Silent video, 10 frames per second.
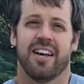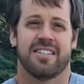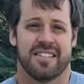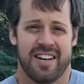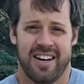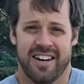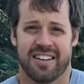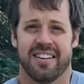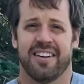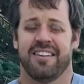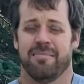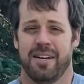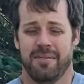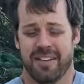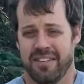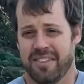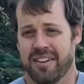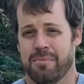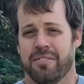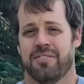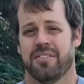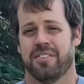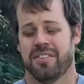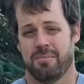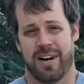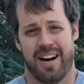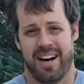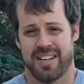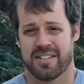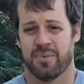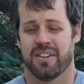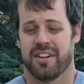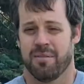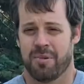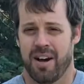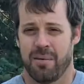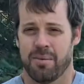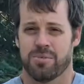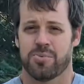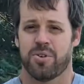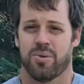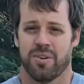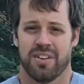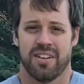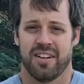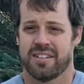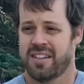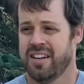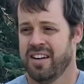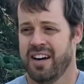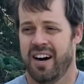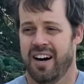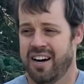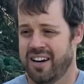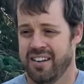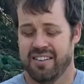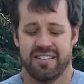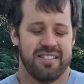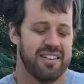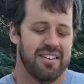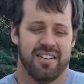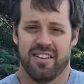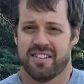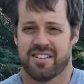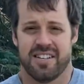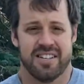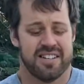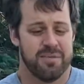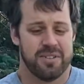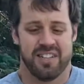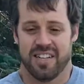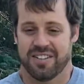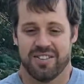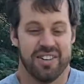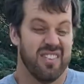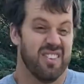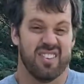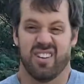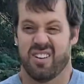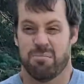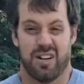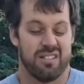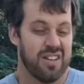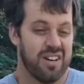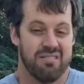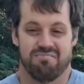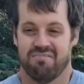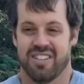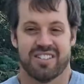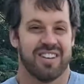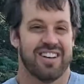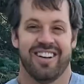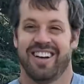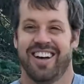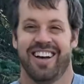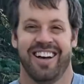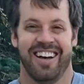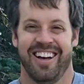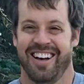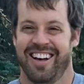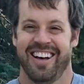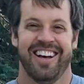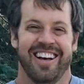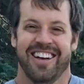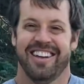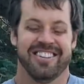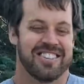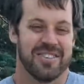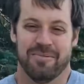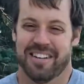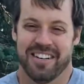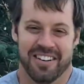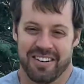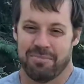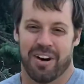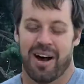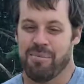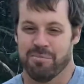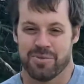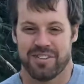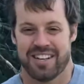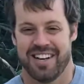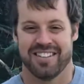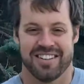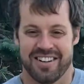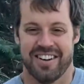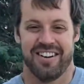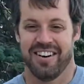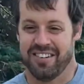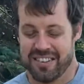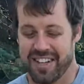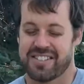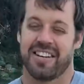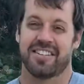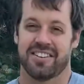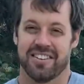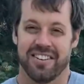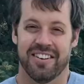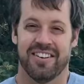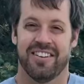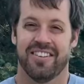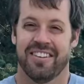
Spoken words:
Exactly. Maybe they've done it before in the past, what their problems were with it. They'll say something like, don't even think about that. That's not, there's so many problems with that scenario, and that's good to know.